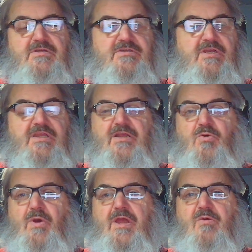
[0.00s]
You can get
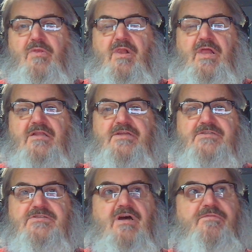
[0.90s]
away with a lot
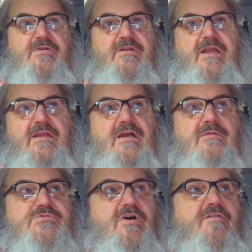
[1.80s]
less stuff, and it
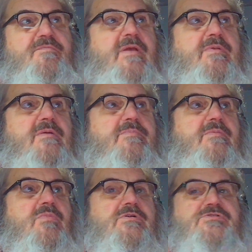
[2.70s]
comes off maybe a
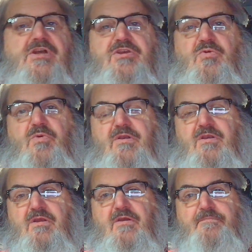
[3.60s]
bit more genuine
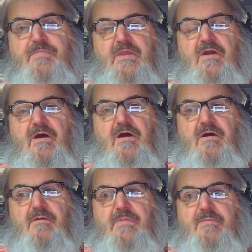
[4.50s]

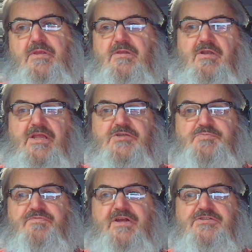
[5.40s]
Maybe a little less
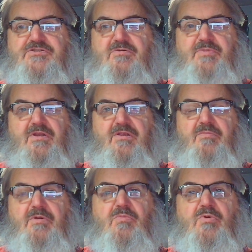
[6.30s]
professional, but a little
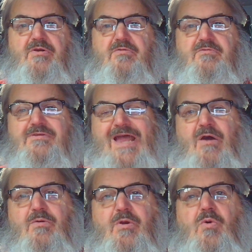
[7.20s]
bit more
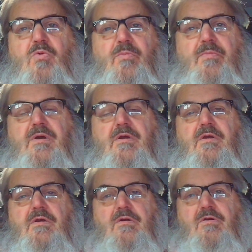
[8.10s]
down home
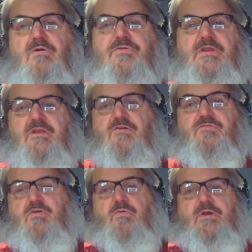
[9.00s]
earthiness
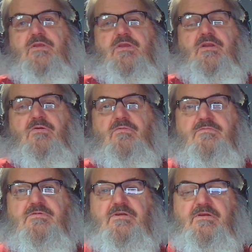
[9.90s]
to it, you know,
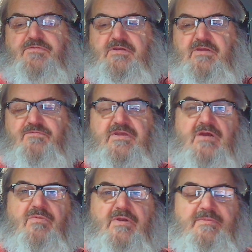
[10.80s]
if you
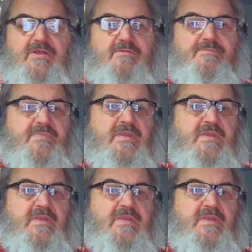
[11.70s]
get what I mean.